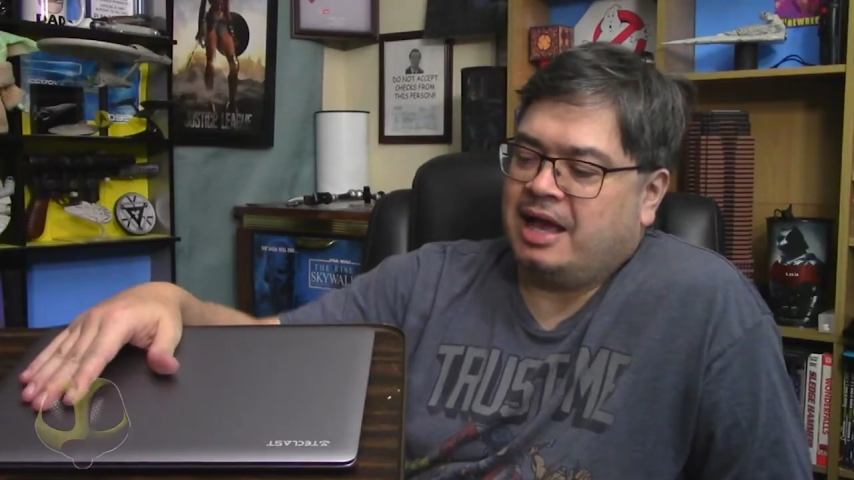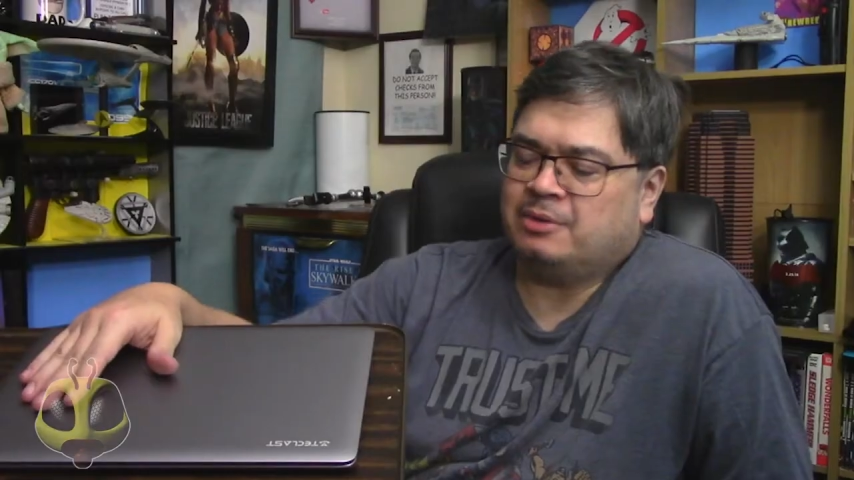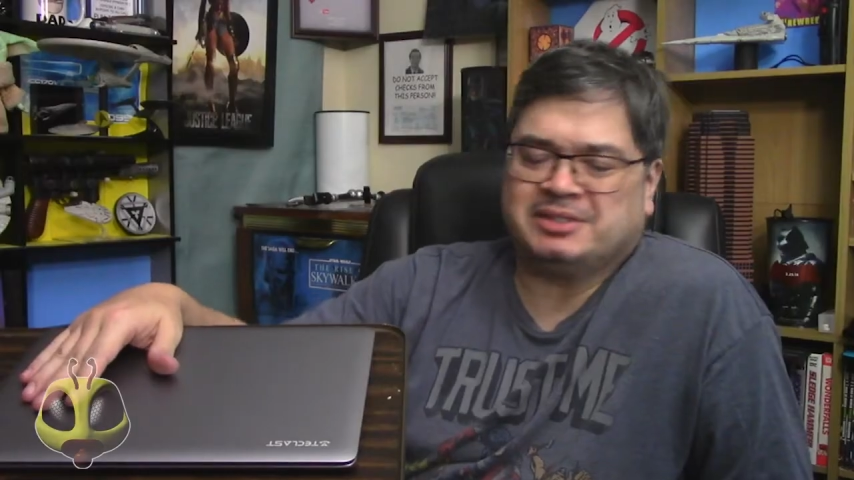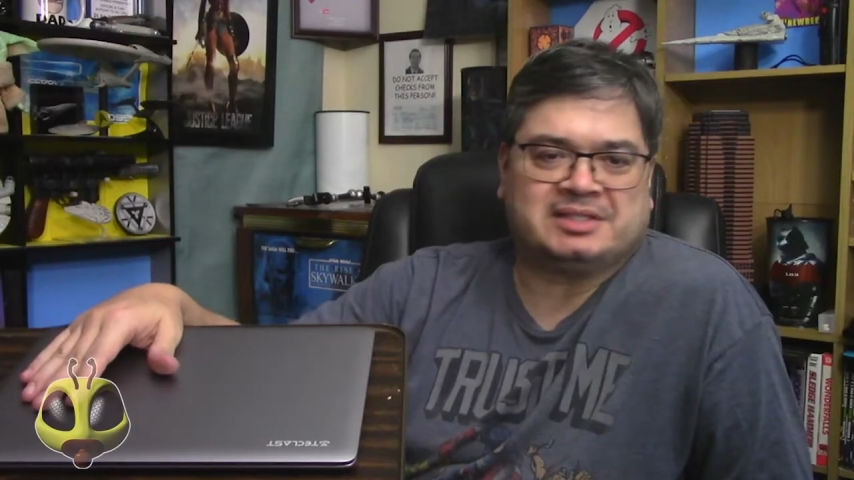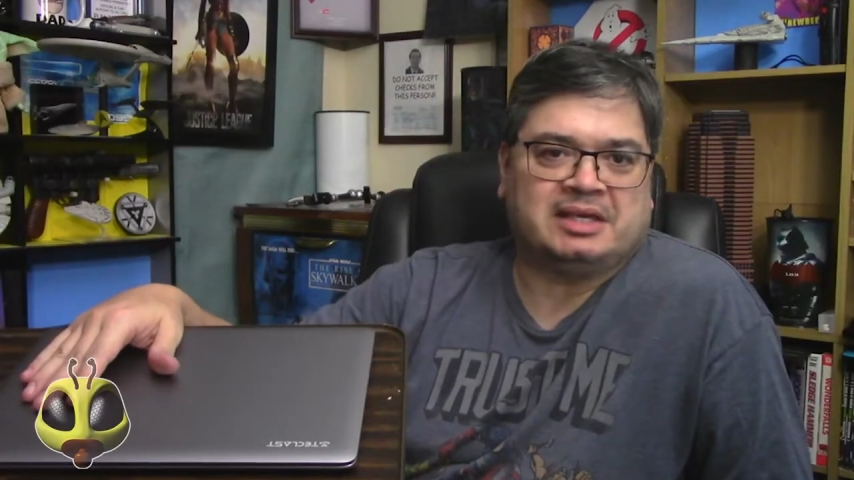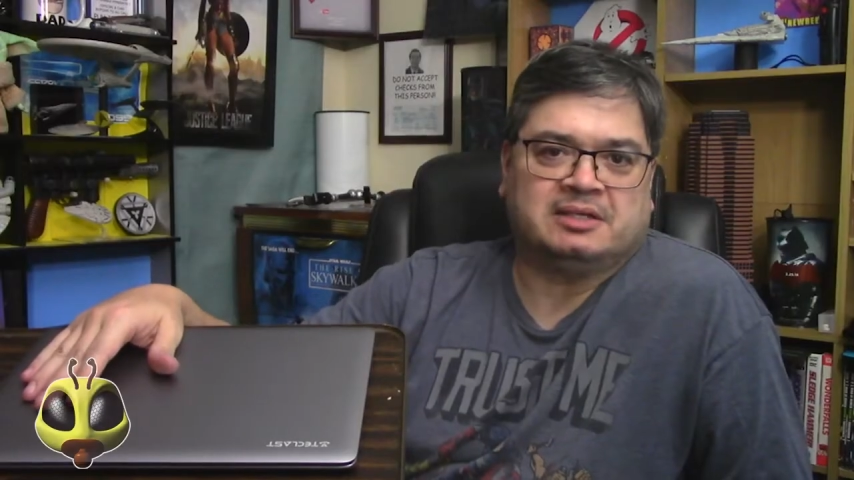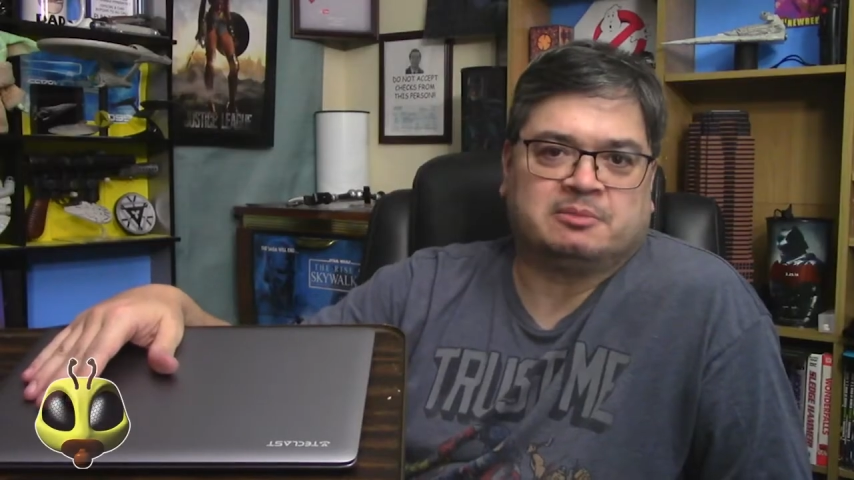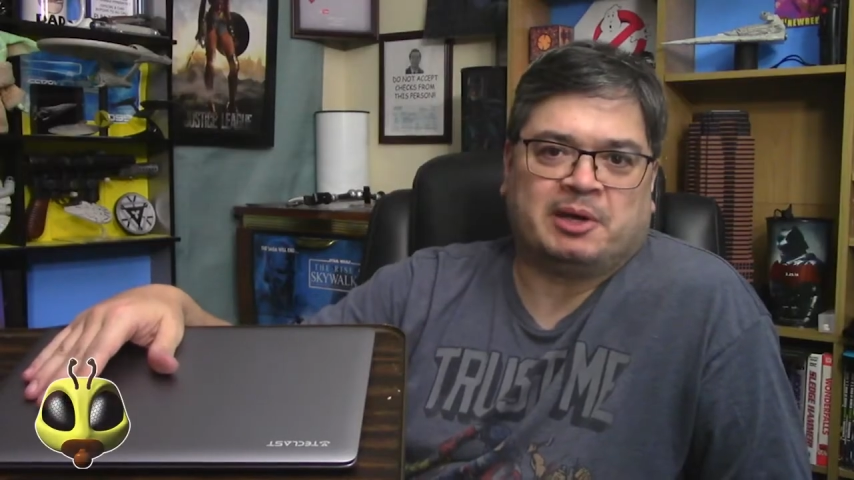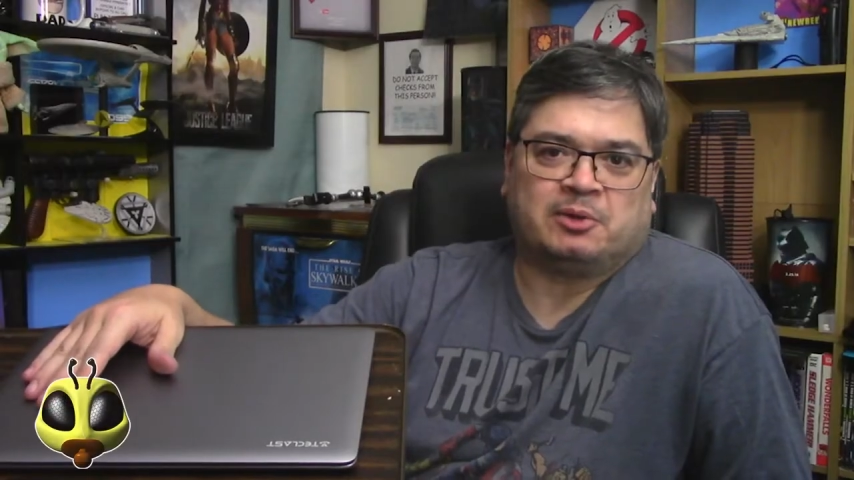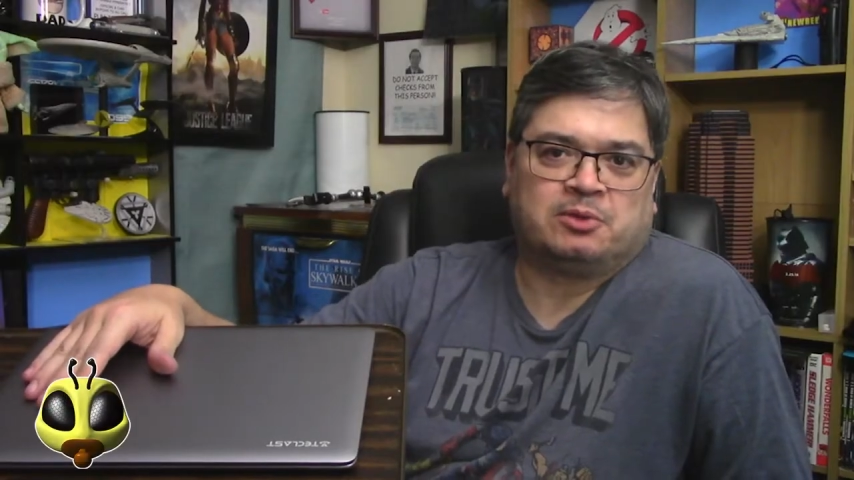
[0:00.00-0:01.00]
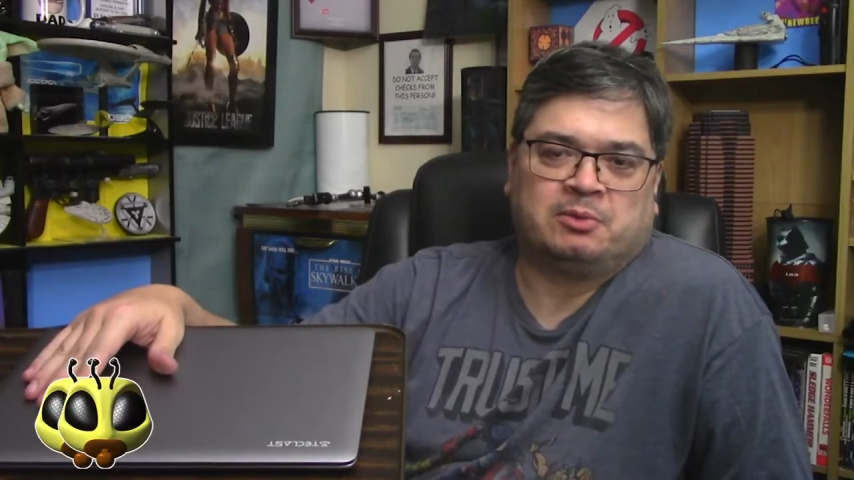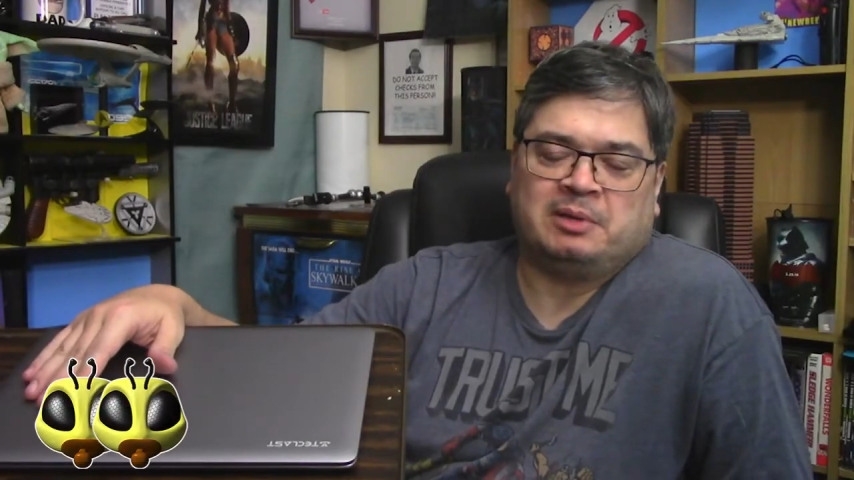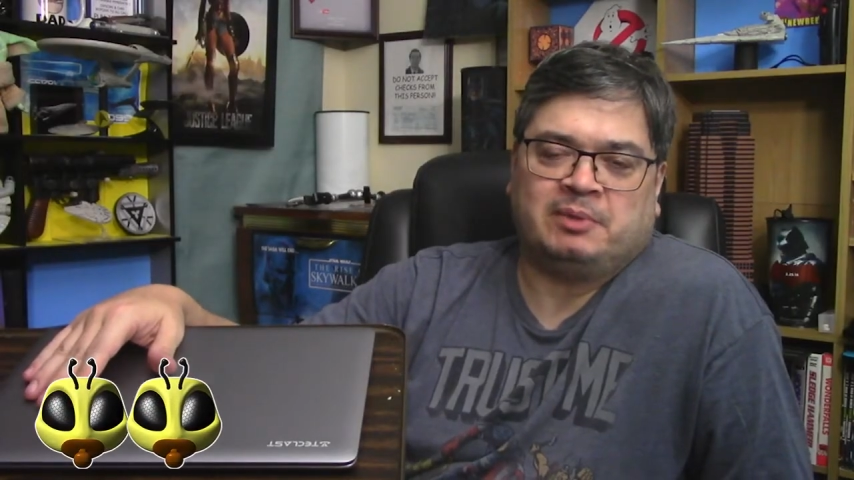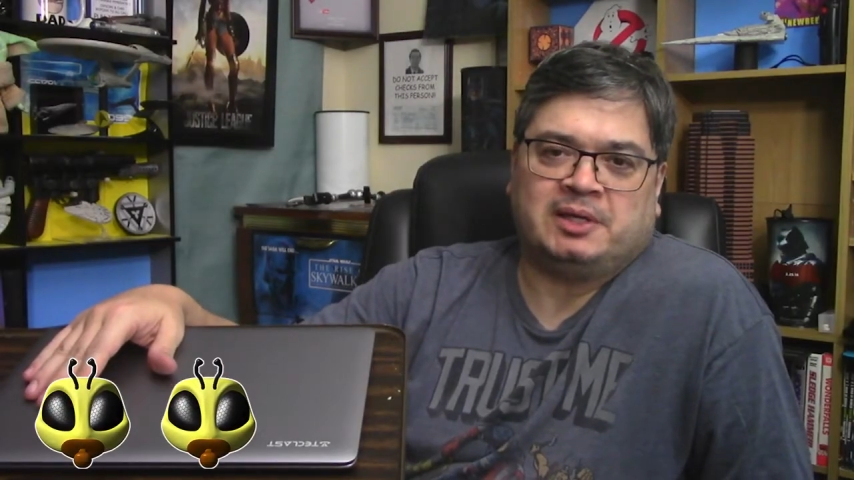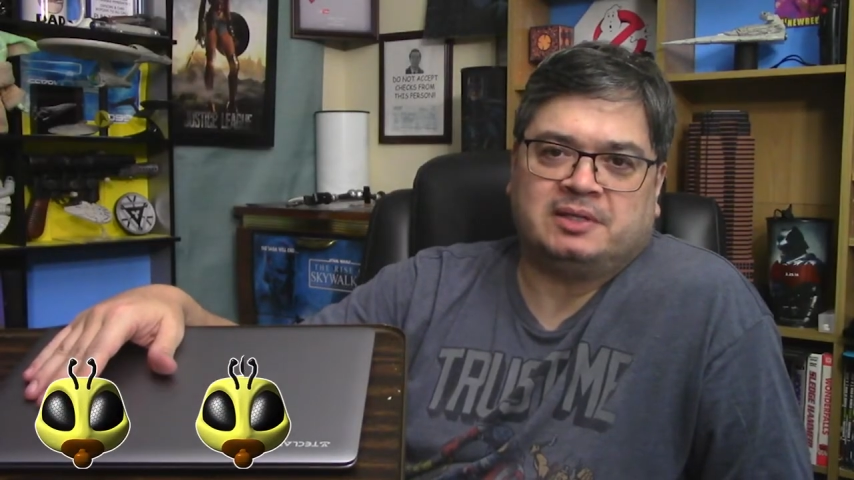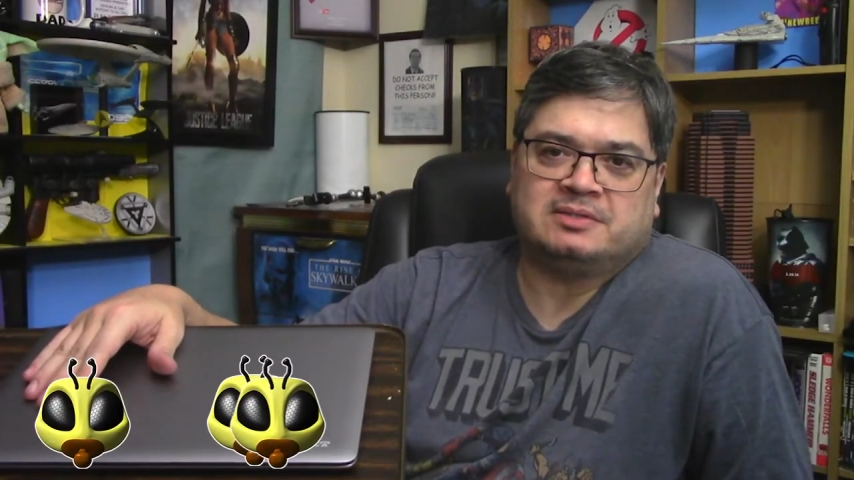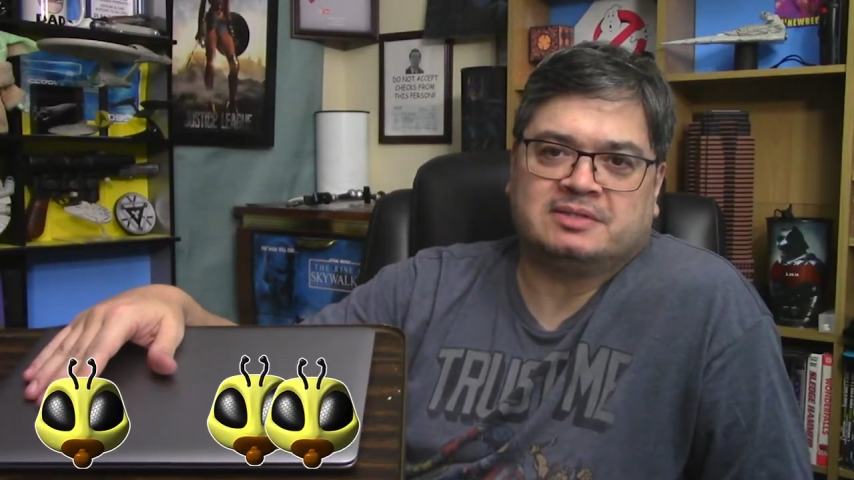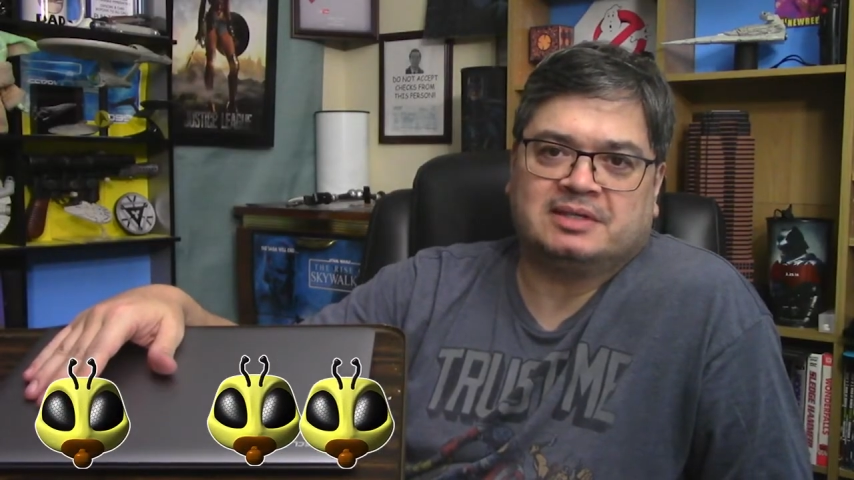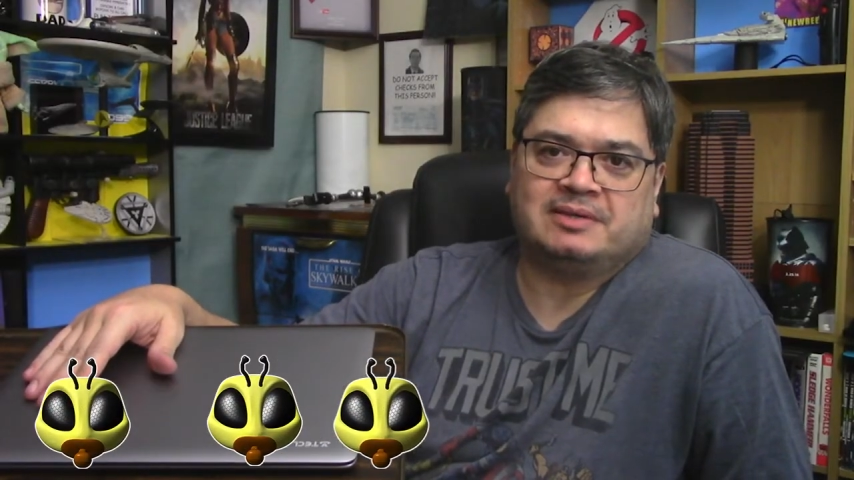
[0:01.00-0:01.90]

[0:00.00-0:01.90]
I would say it's about 3 Bs.